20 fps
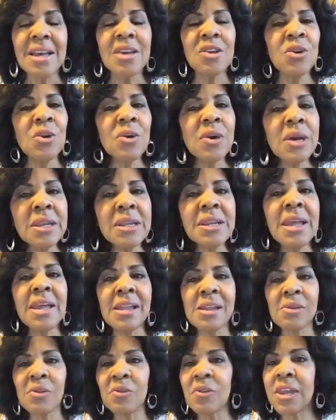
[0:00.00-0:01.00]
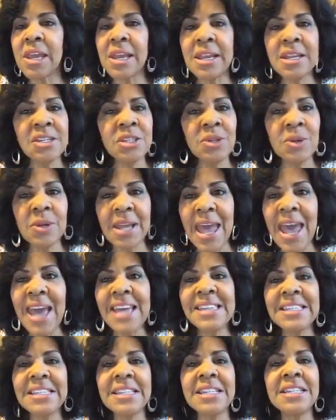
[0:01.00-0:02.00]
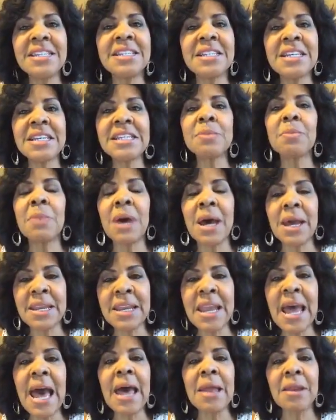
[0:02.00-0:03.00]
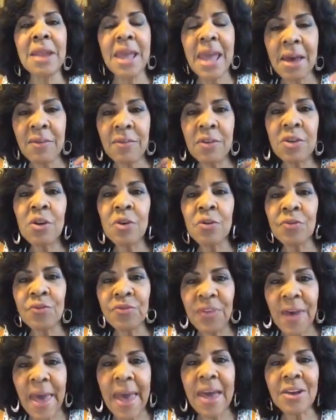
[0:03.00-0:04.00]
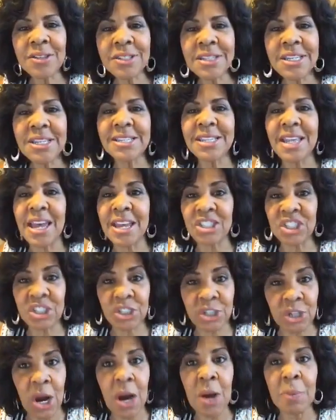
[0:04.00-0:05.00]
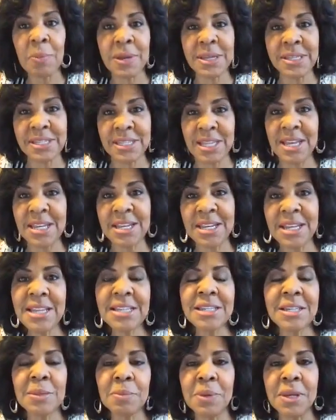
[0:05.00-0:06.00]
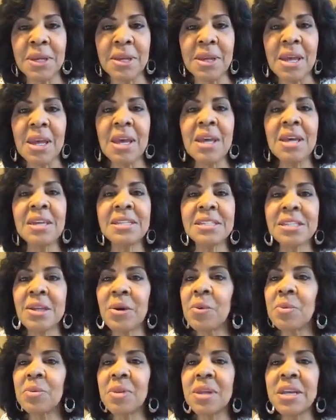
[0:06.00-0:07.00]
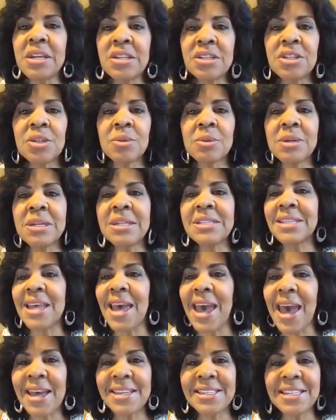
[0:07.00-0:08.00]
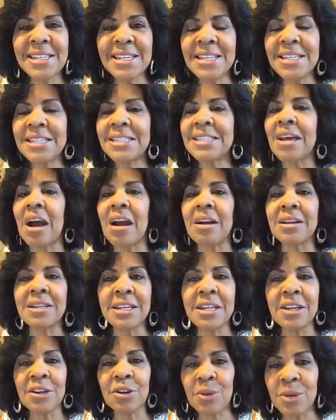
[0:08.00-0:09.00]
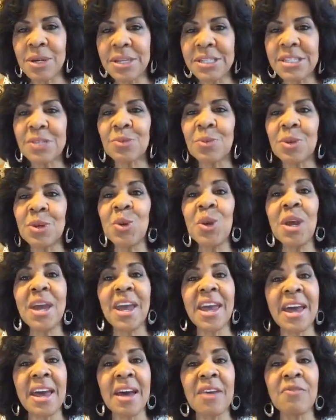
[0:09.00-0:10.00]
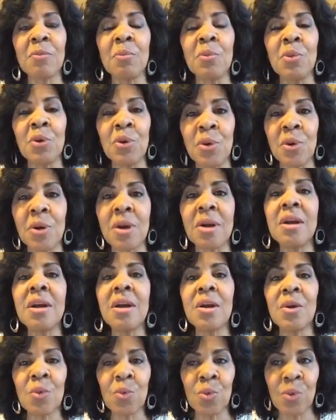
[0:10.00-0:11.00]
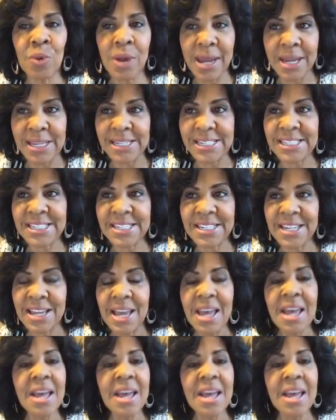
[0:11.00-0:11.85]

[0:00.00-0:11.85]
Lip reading: You can get into an accident just by not having your faculties as sharp as they need to be. So injuries, accidents are decreased when you have more rest.